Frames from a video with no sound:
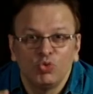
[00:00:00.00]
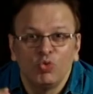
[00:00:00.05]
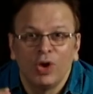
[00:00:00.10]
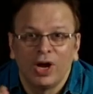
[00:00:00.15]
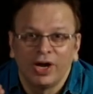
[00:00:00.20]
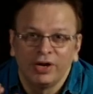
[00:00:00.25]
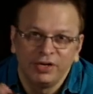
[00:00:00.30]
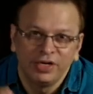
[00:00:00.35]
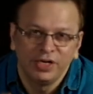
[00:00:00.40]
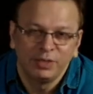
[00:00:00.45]

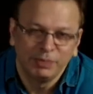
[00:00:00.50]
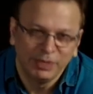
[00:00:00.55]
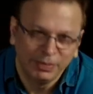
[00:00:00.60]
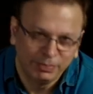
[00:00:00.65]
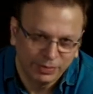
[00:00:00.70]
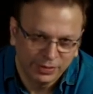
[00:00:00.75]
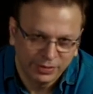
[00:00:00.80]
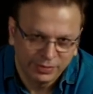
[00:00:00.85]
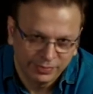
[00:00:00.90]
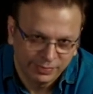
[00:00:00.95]
200
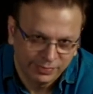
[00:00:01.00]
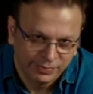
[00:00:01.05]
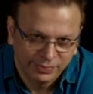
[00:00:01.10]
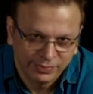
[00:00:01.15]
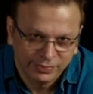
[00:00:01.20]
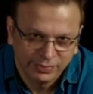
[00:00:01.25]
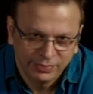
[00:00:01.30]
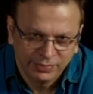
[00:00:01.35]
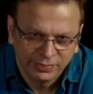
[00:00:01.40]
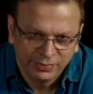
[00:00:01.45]
people.
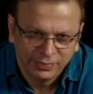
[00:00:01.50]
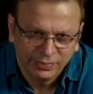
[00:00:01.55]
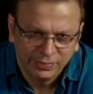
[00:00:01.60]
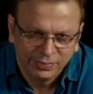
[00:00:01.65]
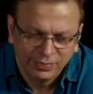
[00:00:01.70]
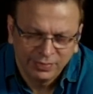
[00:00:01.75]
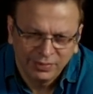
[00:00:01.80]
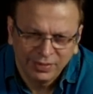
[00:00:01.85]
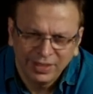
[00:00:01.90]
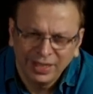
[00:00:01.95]

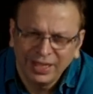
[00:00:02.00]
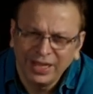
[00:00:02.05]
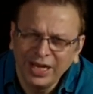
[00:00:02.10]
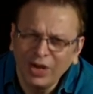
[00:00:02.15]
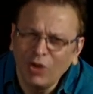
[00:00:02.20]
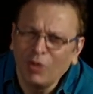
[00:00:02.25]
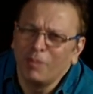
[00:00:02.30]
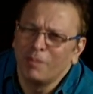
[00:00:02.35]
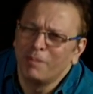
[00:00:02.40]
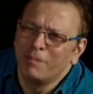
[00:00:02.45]

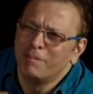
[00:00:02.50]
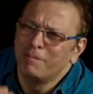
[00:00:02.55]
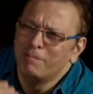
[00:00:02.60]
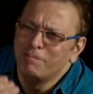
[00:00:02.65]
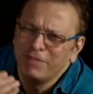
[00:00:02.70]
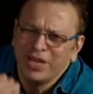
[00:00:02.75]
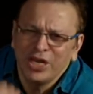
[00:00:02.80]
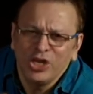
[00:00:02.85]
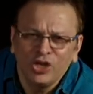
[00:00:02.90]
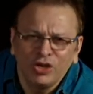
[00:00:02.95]
Now,
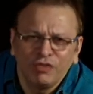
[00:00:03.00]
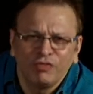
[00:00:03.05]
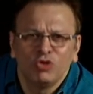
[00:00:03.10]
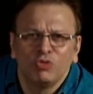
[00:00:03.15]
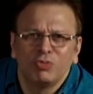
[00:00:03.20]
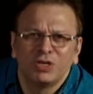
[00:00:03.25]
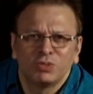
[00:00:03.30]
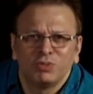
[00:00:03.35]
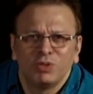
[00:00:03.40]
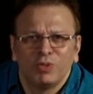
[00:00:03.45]
many of
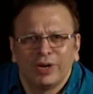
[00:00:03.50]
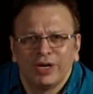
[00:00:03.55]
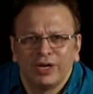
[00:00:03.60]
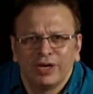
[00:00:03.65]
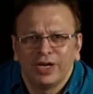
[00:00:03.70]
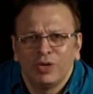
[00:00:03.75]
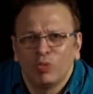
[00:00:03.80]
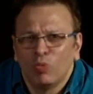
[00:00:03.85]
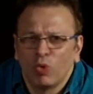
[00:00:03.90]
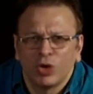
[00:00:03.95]
you must be
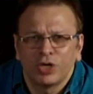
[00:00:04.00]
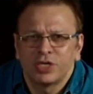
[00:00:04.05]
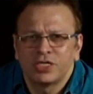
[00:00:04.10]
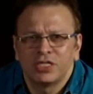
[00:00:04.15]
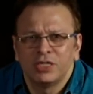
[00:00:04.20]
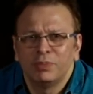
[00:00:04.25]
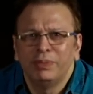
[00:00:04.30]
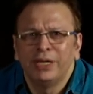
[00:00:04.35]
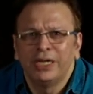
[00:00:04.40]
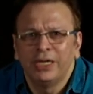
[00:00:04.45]
wondering, what's
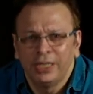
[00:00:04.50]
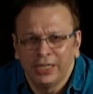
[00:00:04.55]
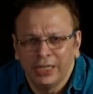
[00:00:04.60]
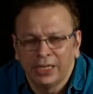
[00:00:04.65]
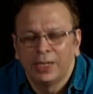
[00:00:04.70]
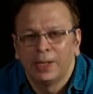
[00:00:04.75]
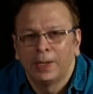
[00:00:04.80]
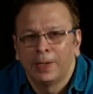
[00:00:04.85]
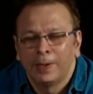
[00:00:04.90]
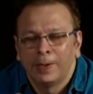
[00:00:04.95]
the big
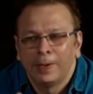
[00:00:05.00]
deal?